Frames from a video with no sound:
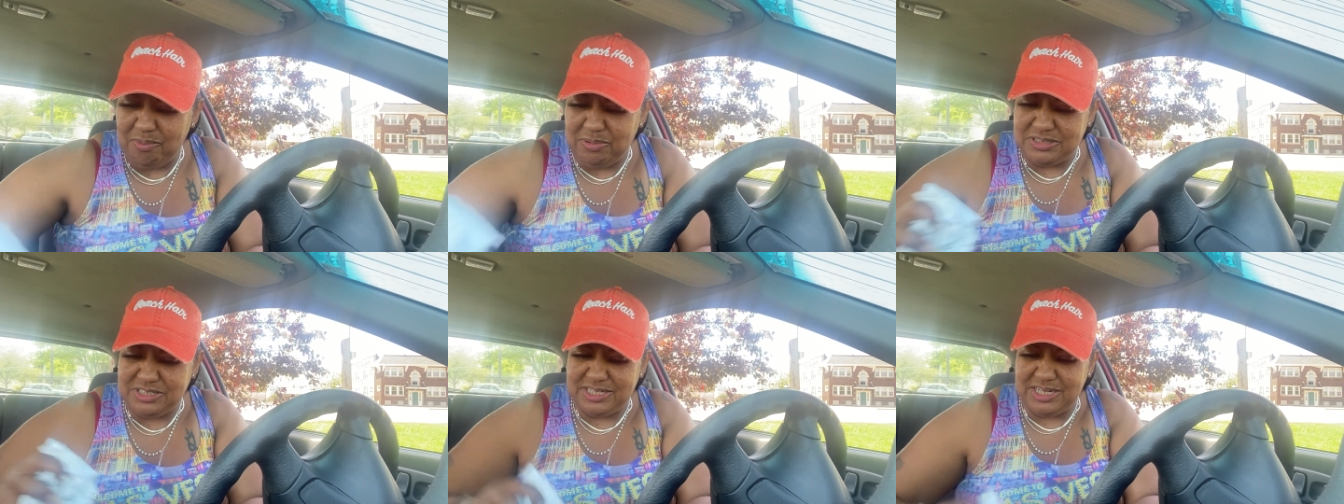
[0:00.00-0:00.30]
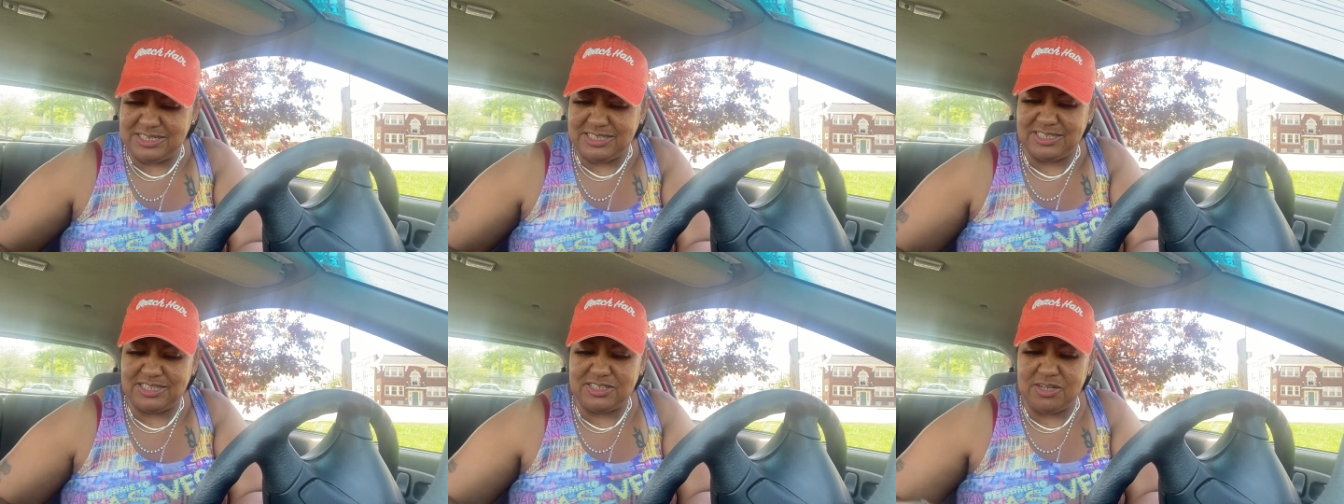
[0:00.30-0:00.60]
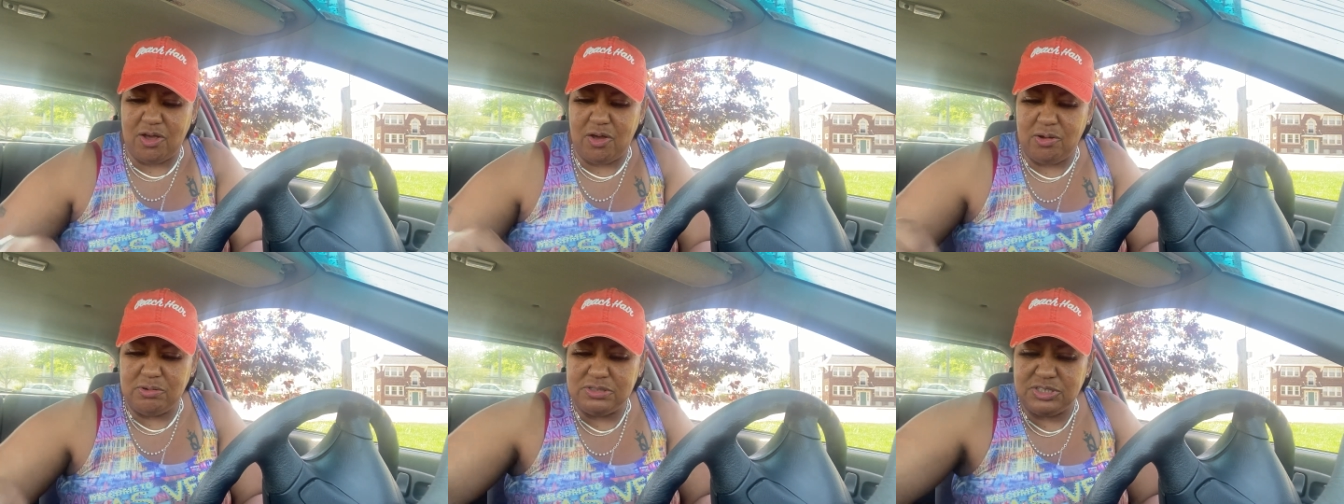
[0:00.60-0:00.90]
was just
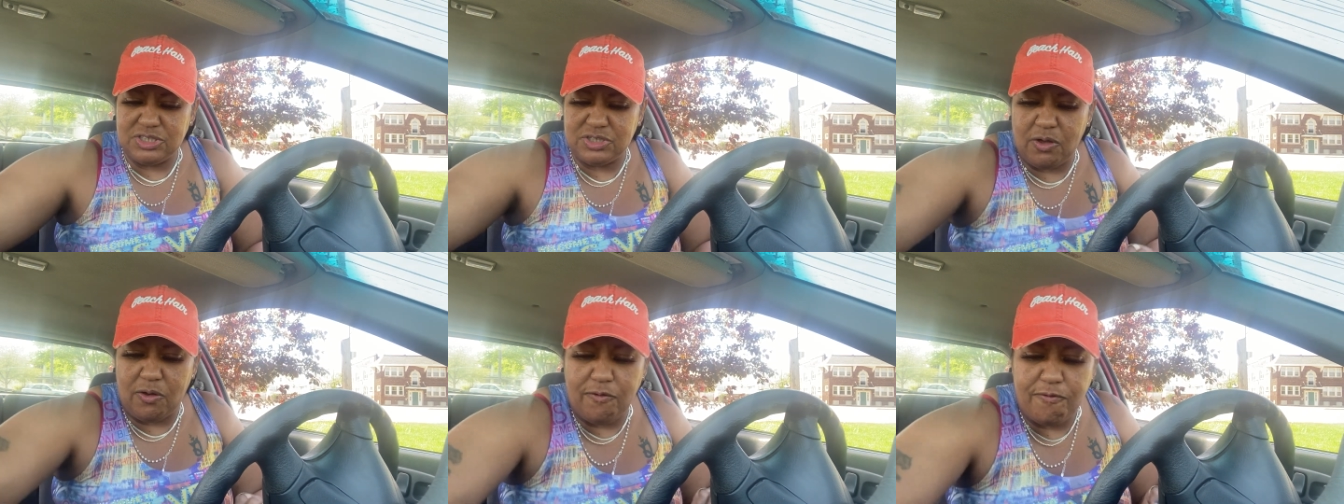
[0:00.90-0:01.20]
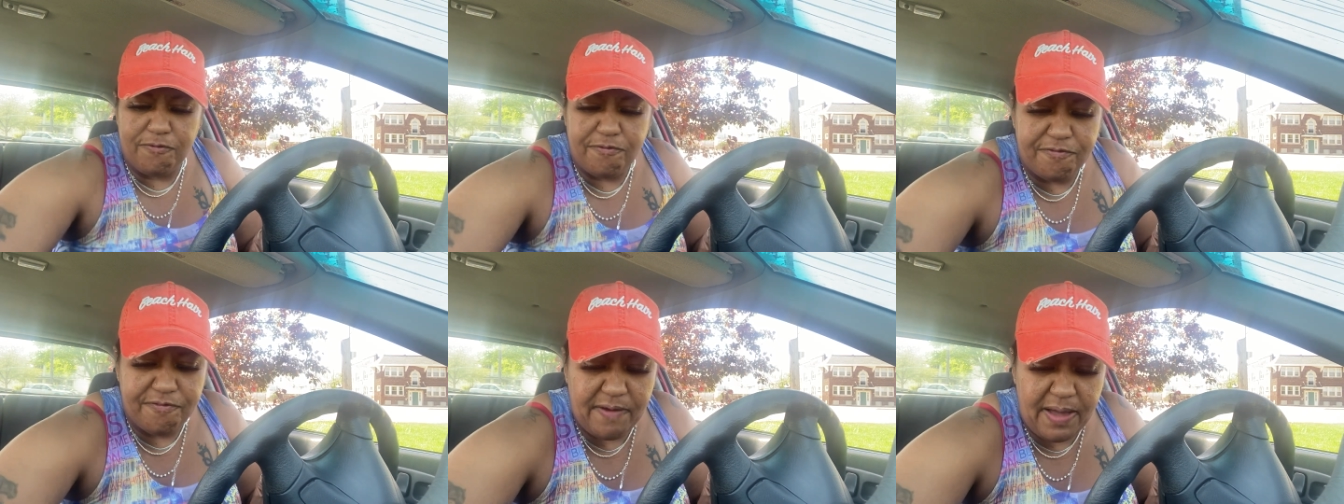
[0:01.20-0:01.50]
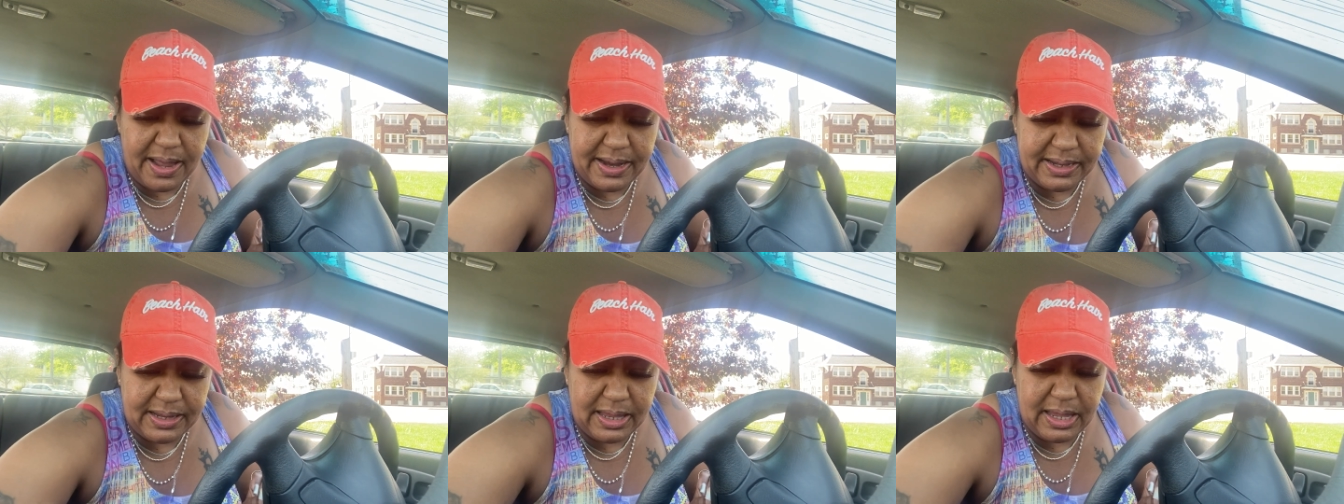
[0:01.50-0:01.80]
so, so
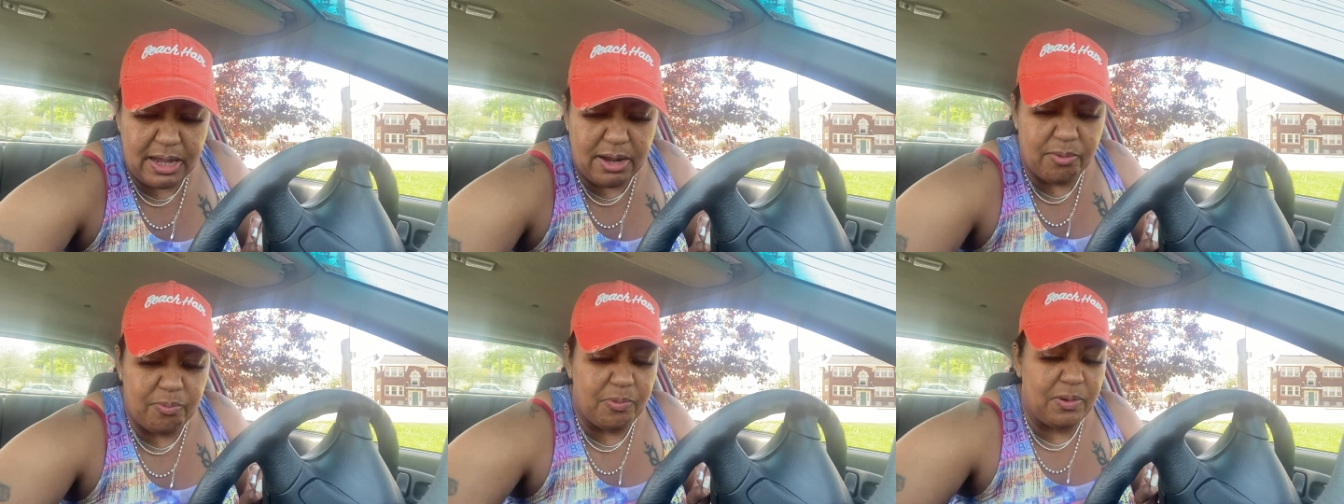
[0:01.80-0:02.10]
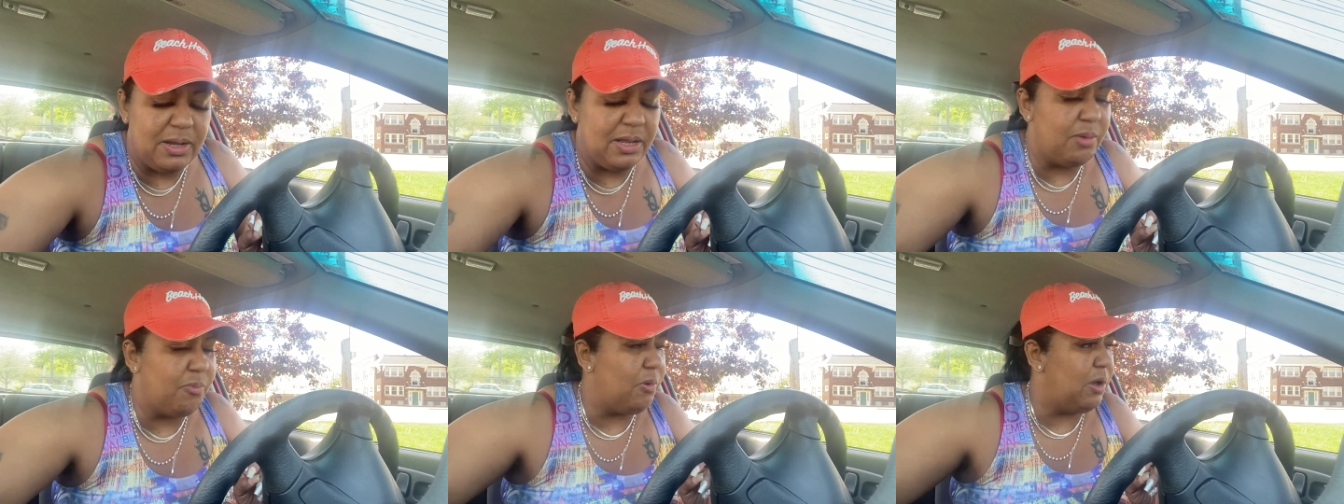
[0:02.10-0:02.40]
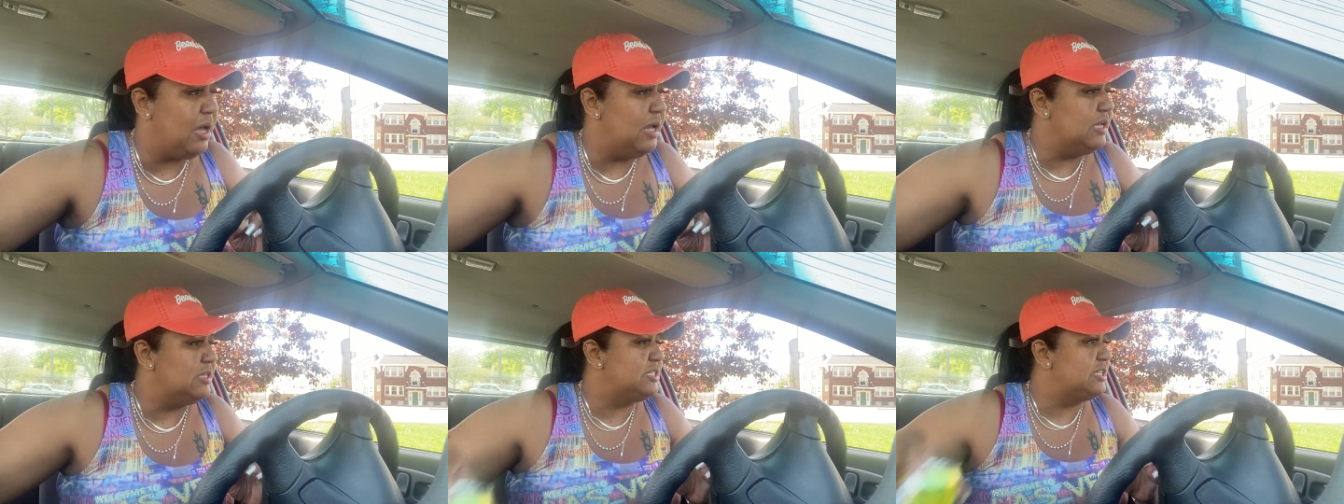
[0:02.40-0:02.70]
funny. It really
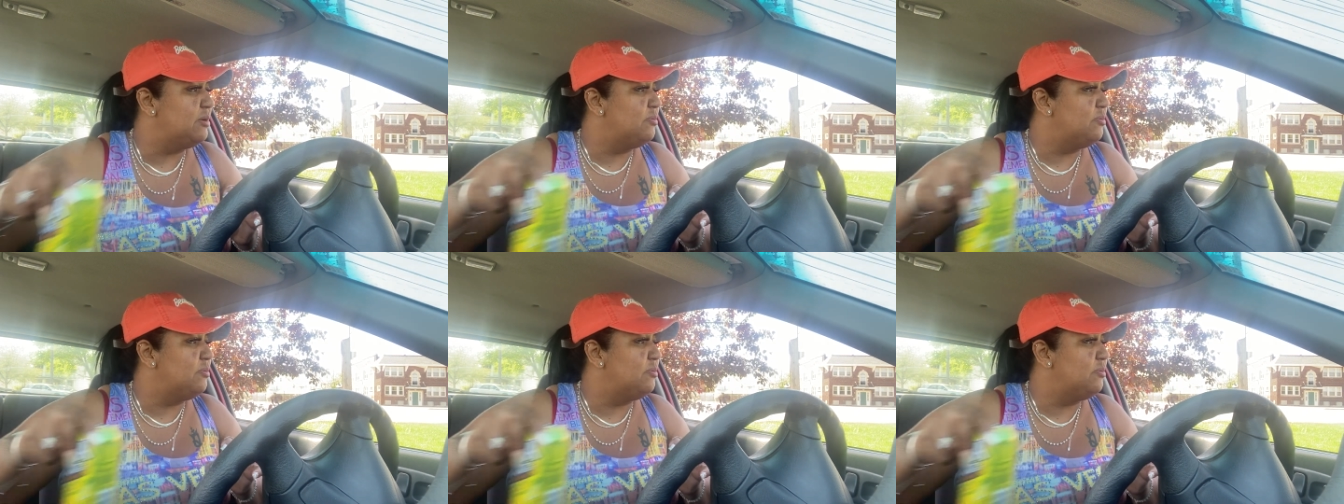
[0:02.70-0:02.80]
was.